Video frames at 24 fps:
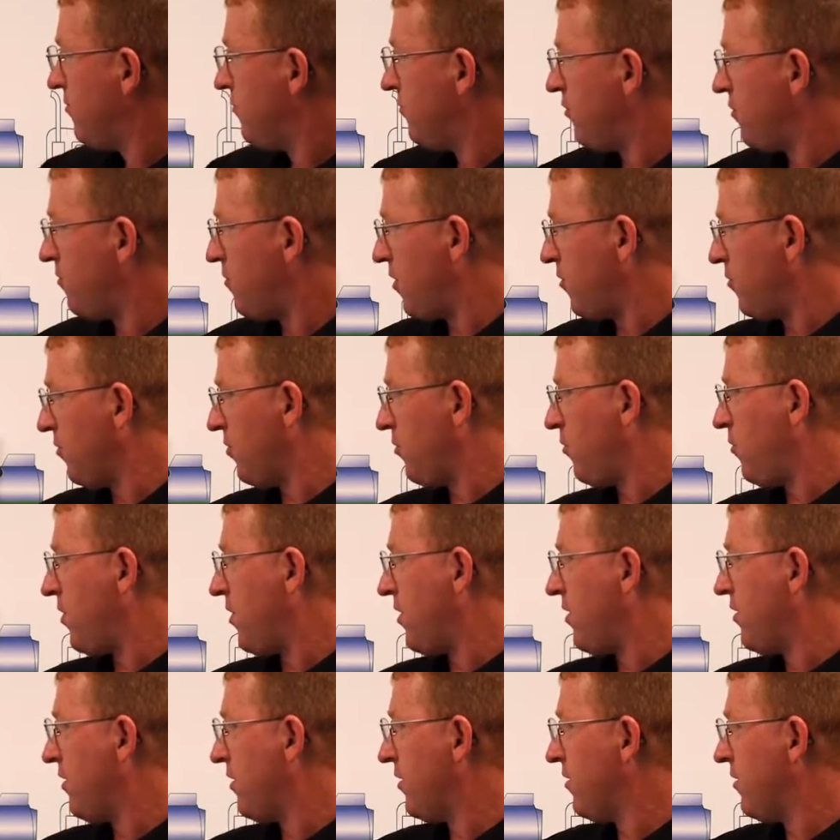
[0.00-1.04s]
Remember, the
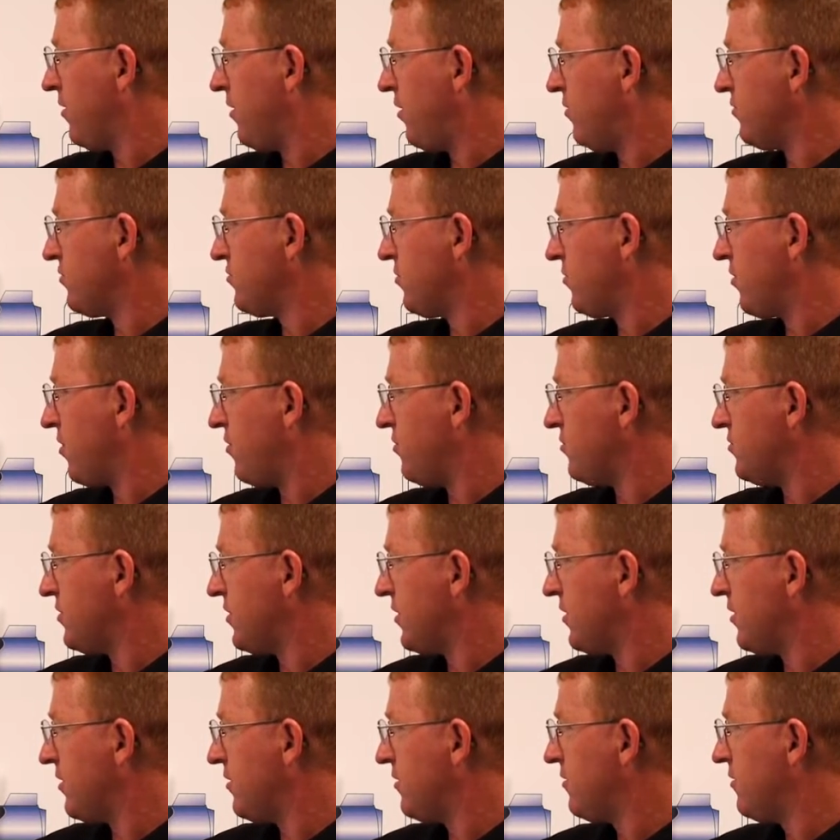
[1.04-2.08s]
wiring also goes
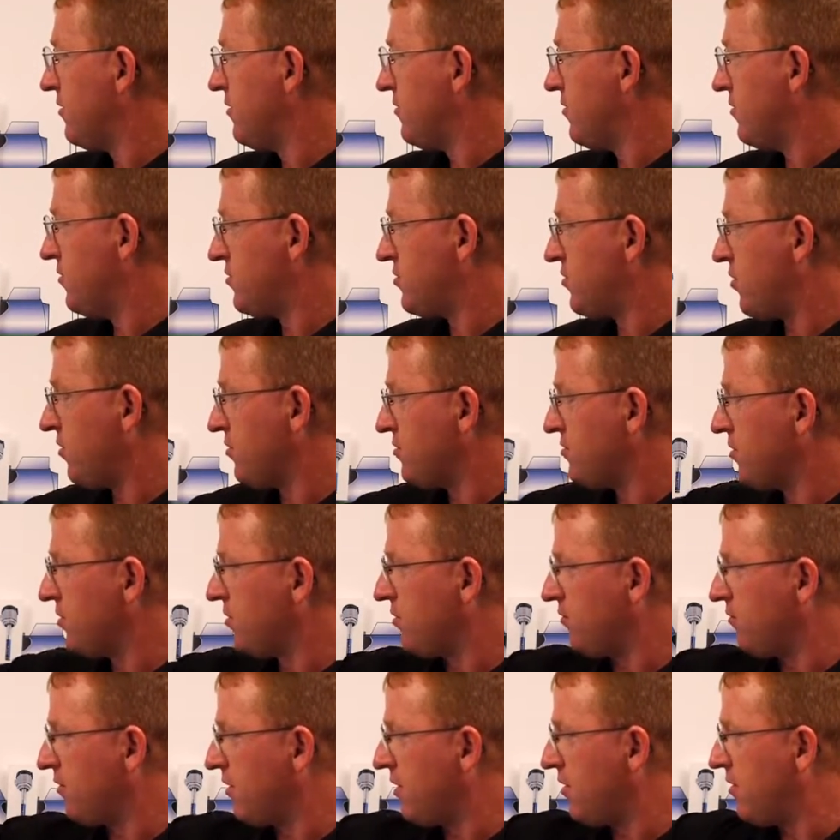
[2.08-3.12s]
in, it starts at
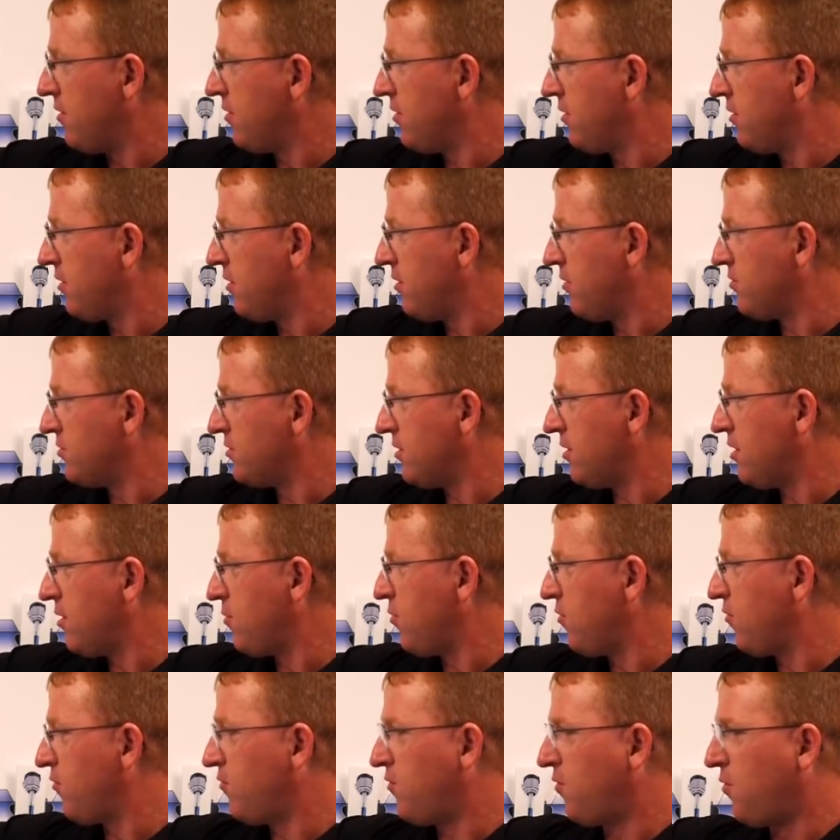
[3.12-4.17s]
the rear, goes in
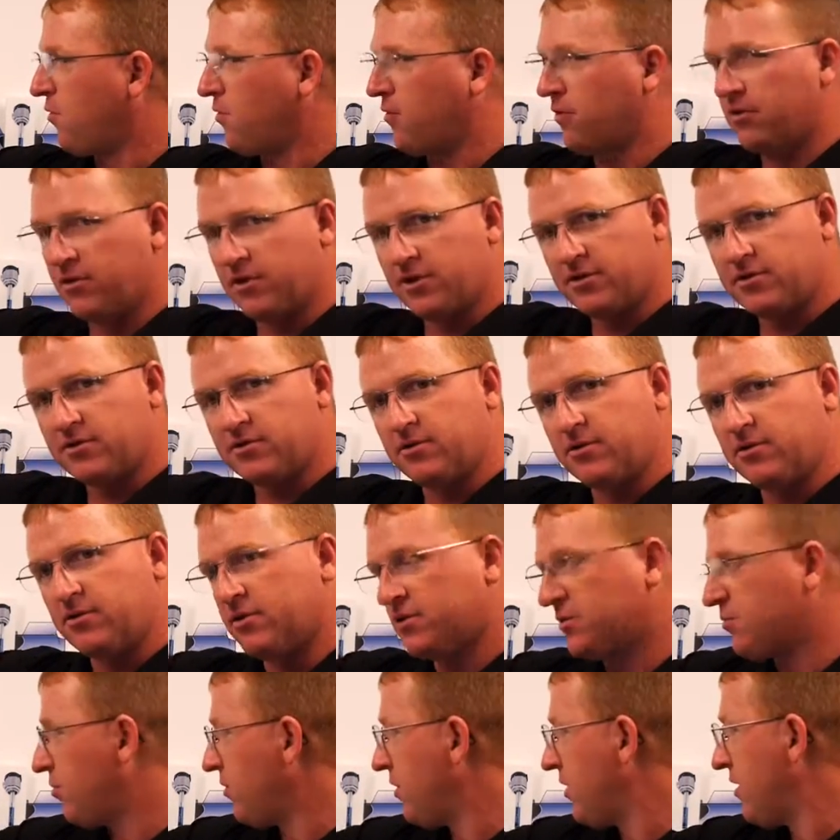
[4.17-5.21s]
number 4 in this
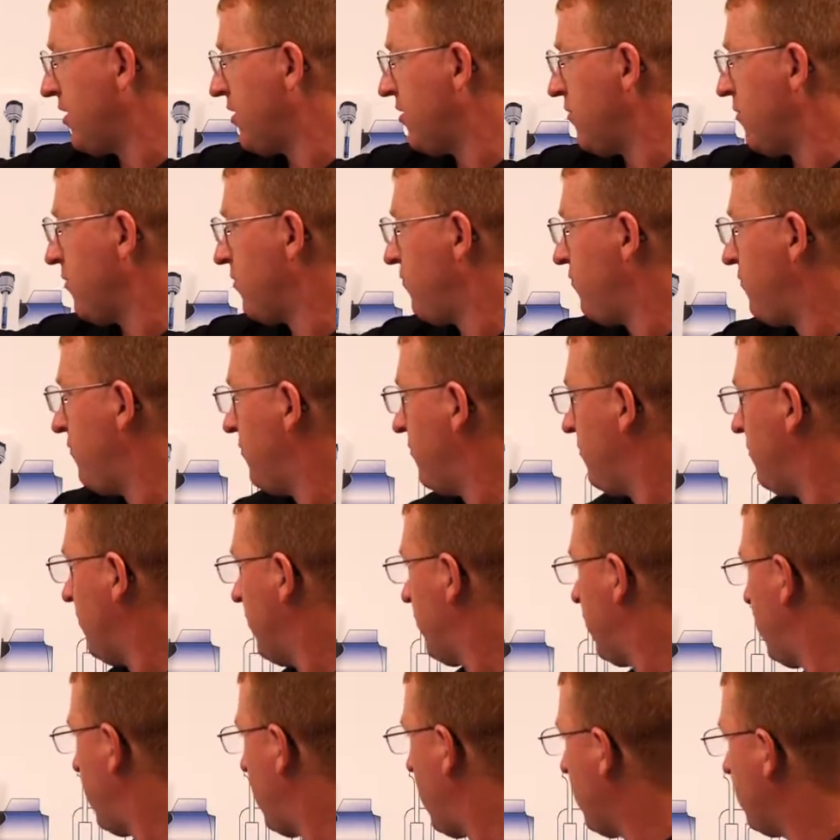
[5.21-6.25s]
display here
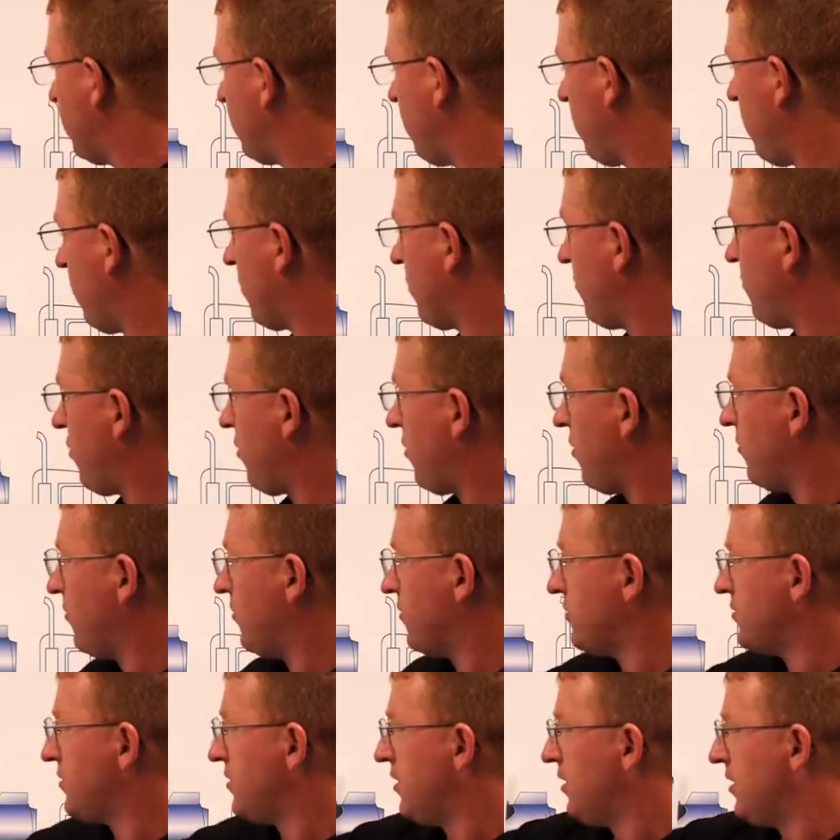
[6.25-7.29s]
that has 4
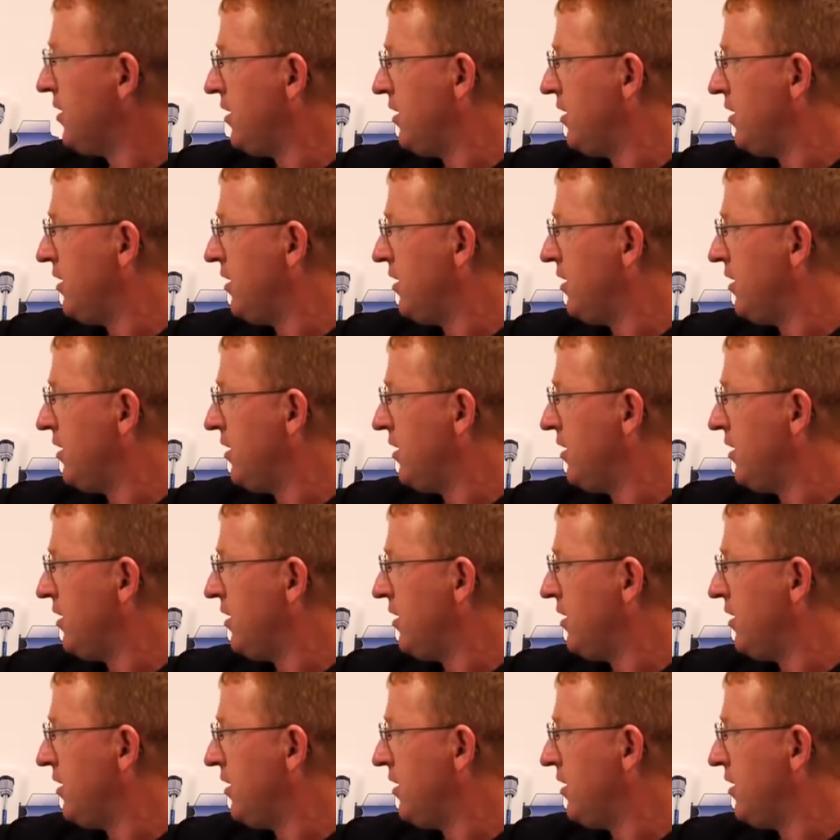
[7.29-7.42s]
compartments.